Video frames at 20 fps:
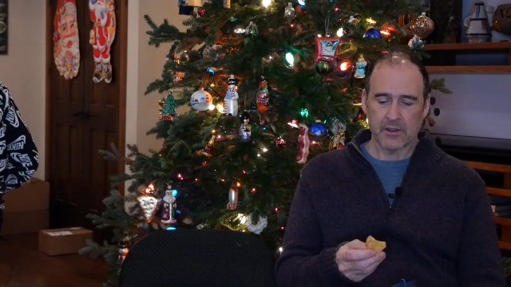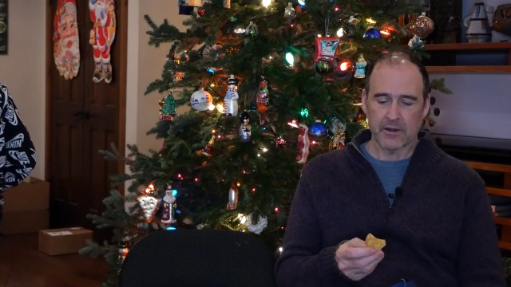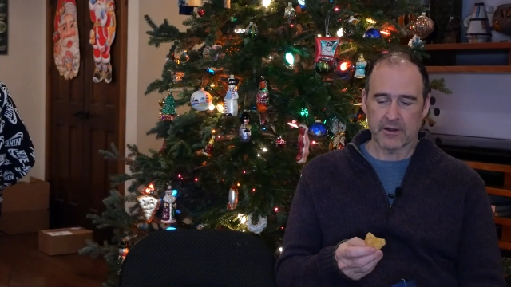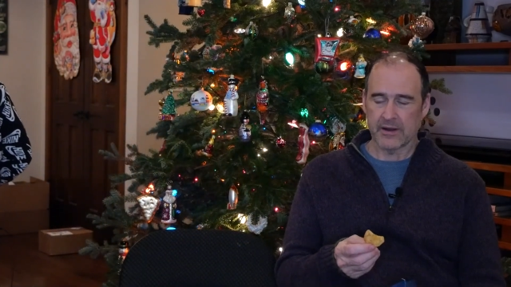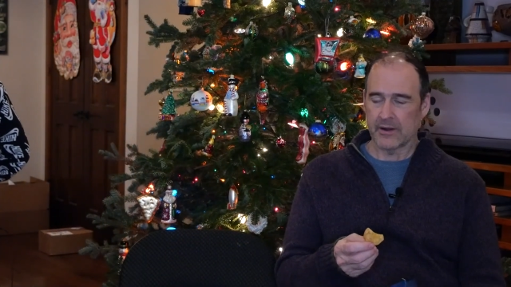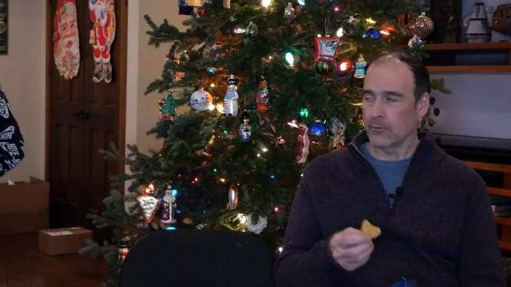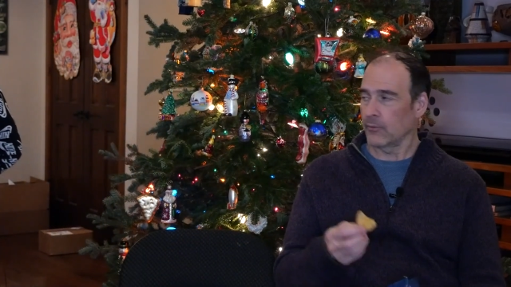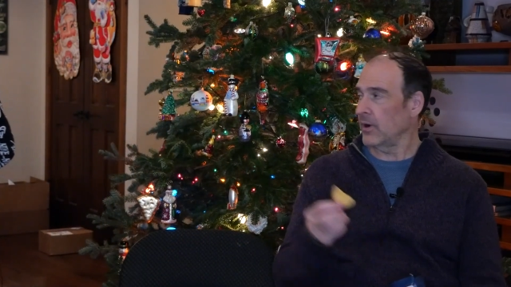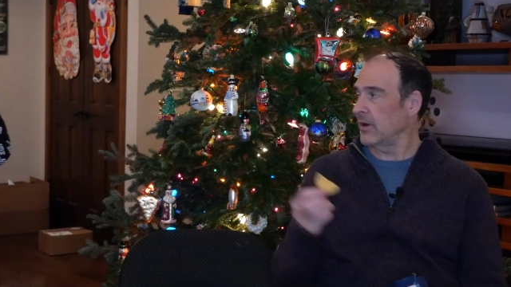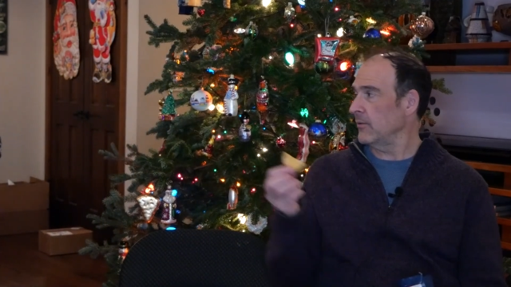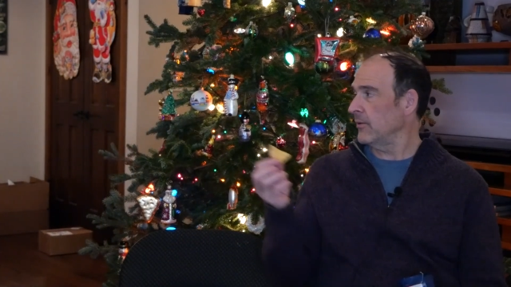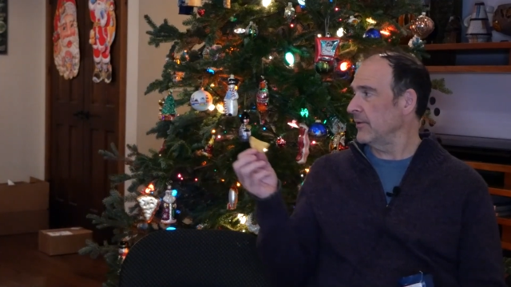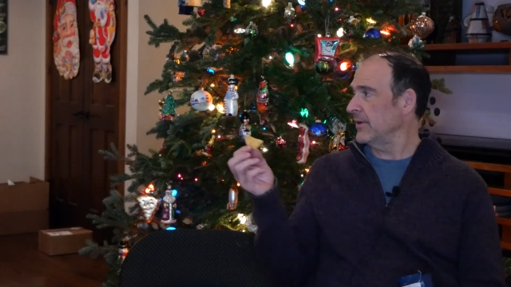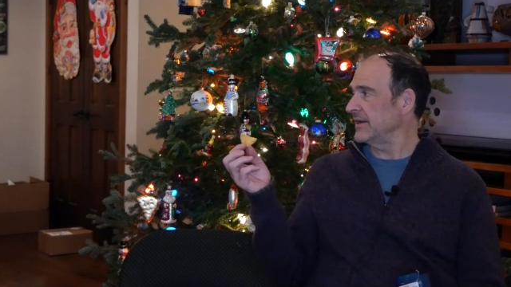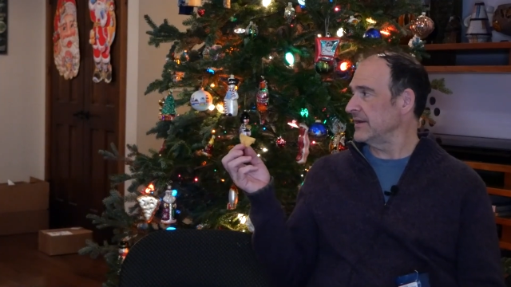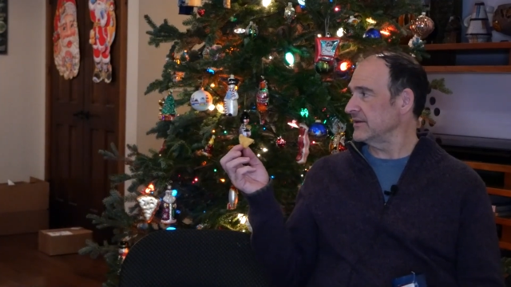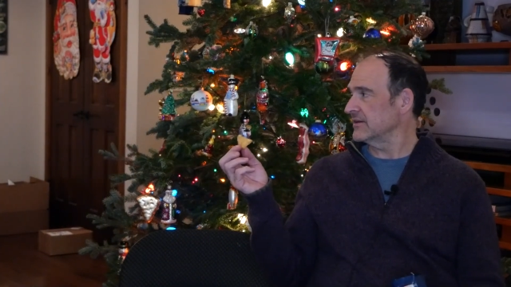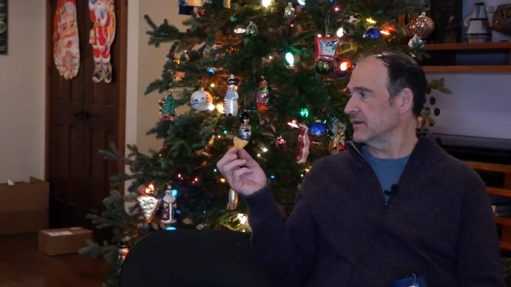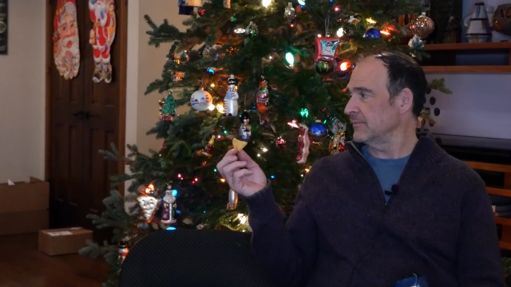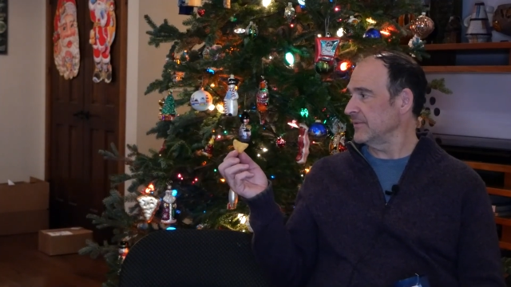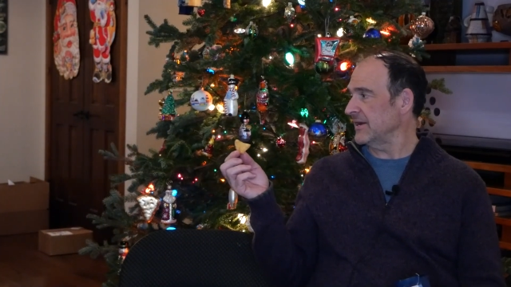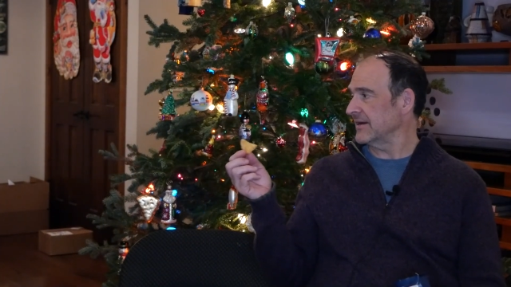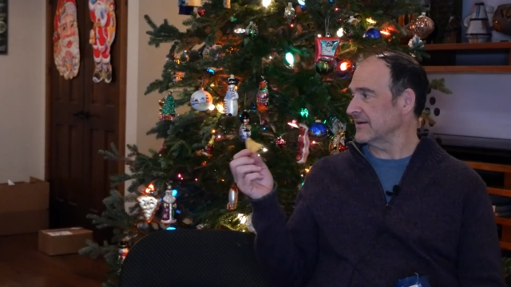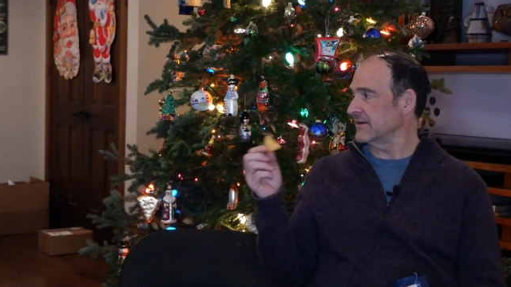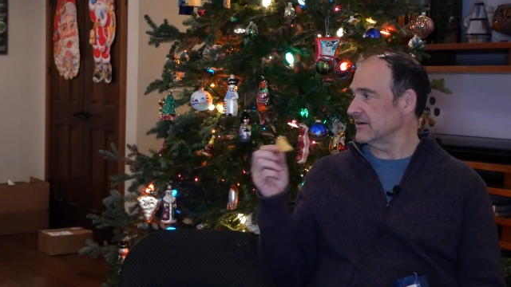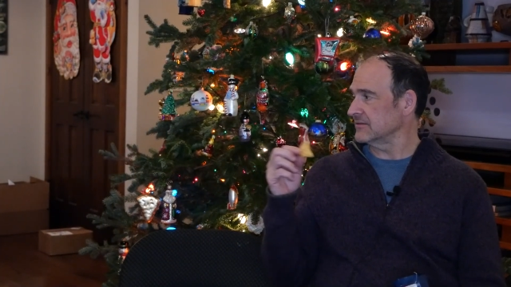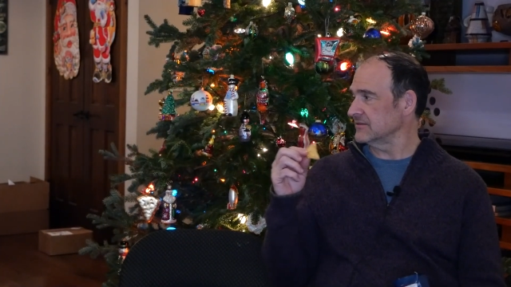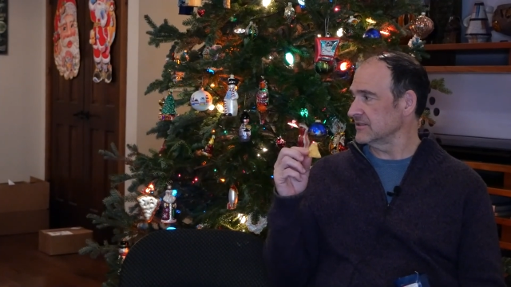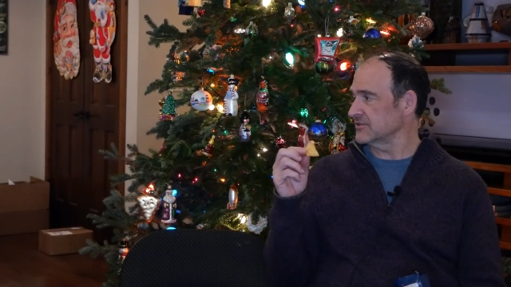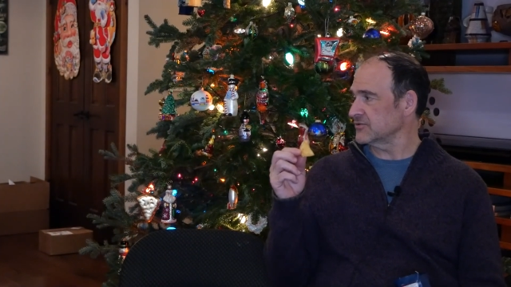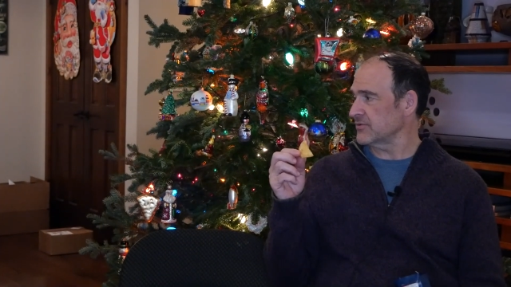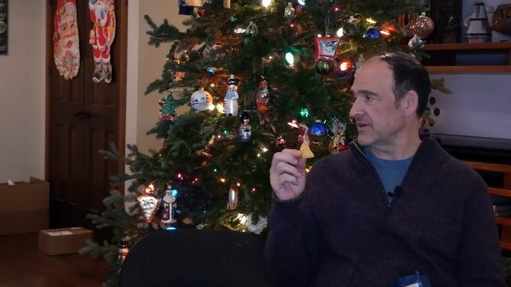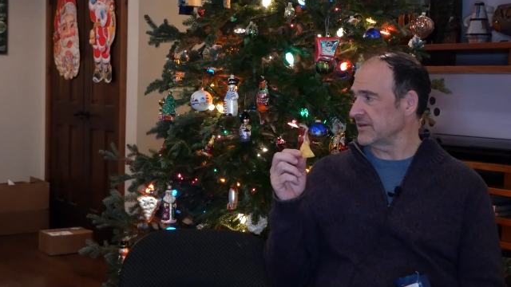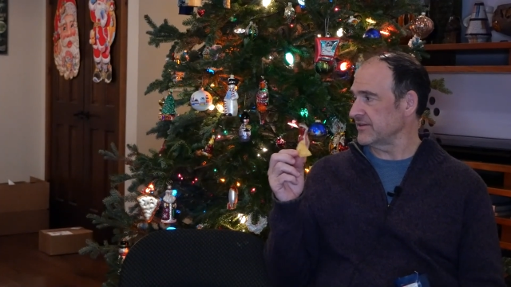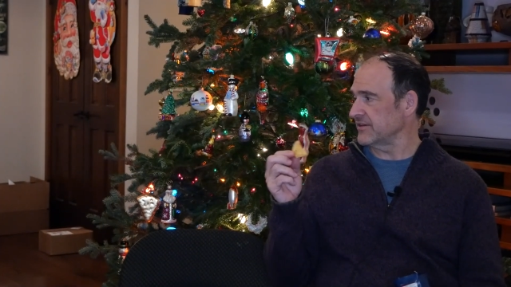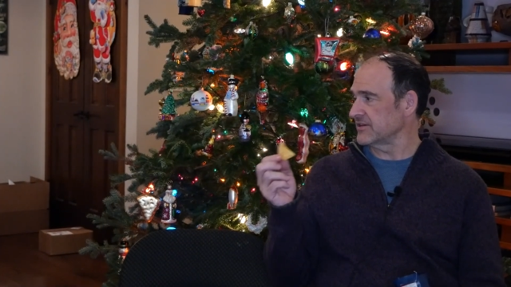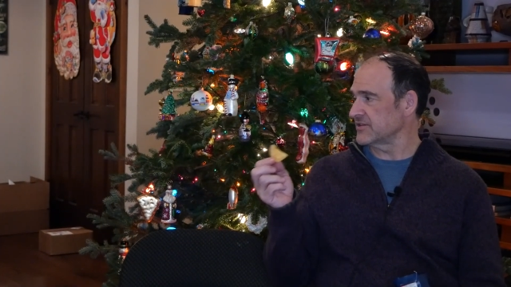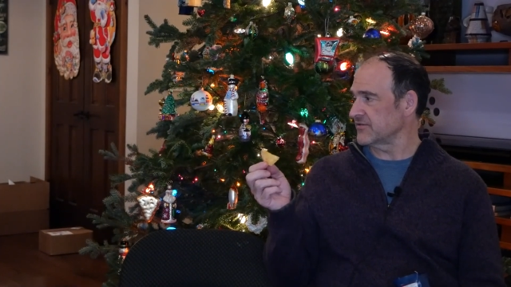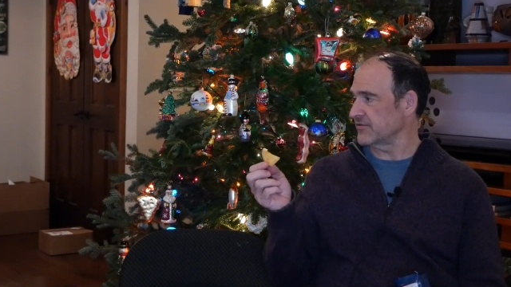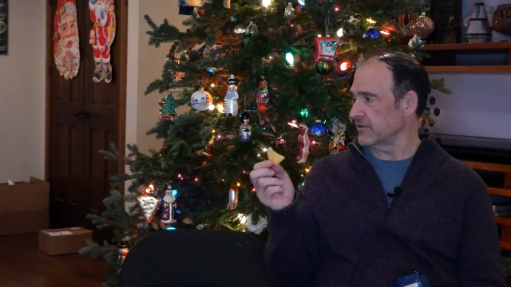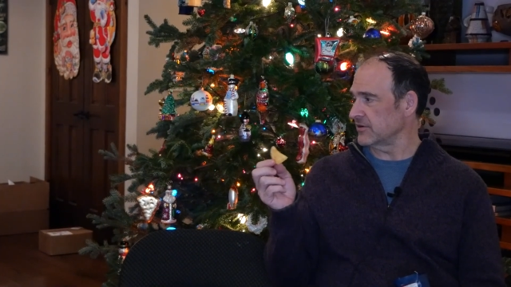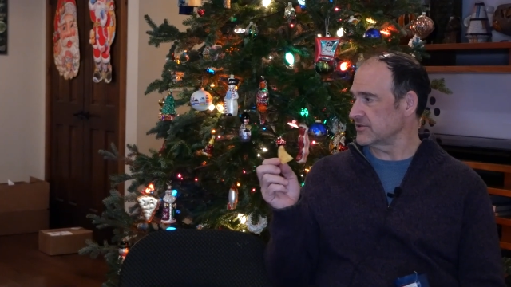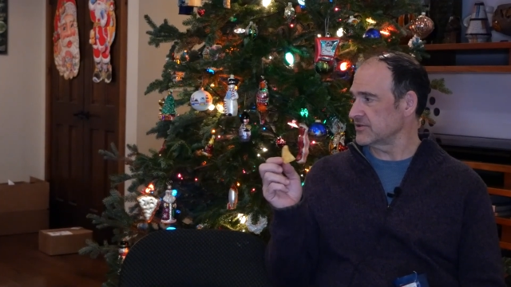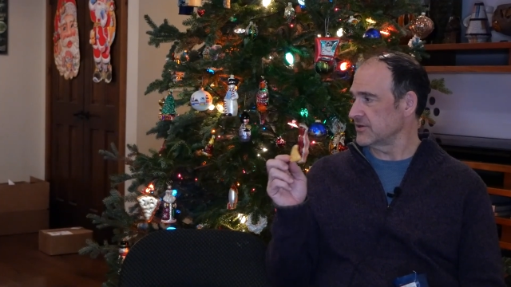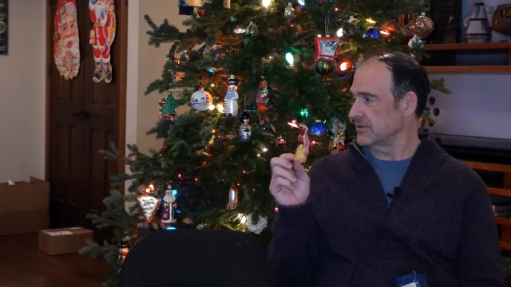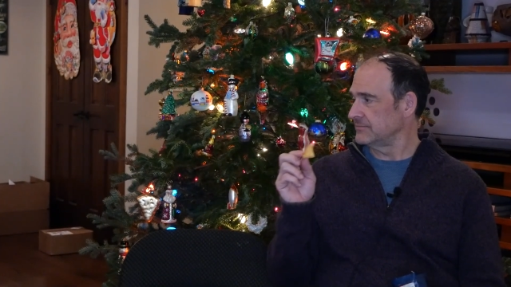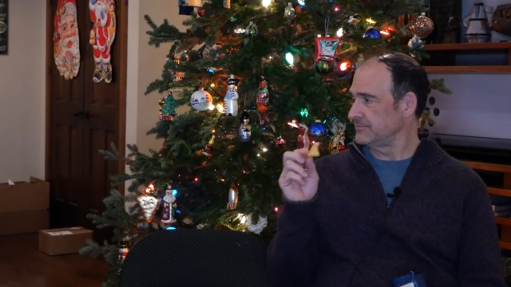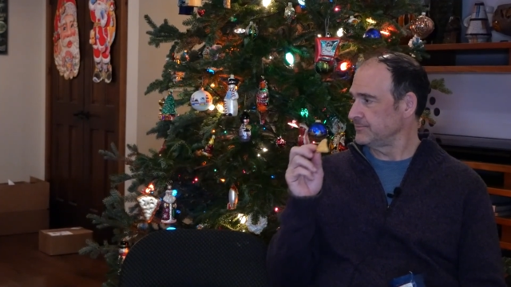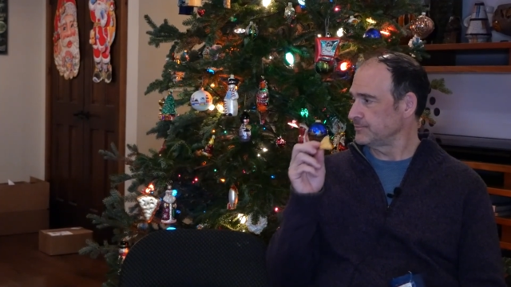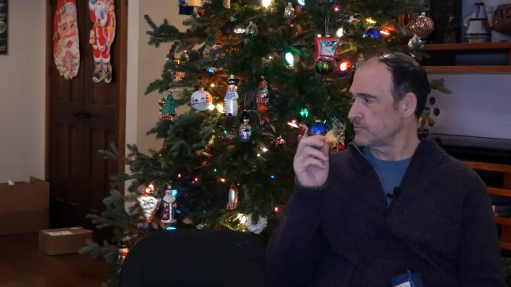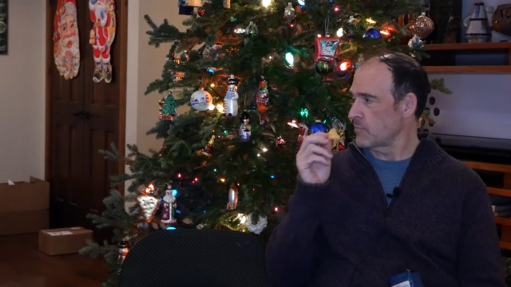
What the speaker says: All right, wait, come back here. Let's rate this first.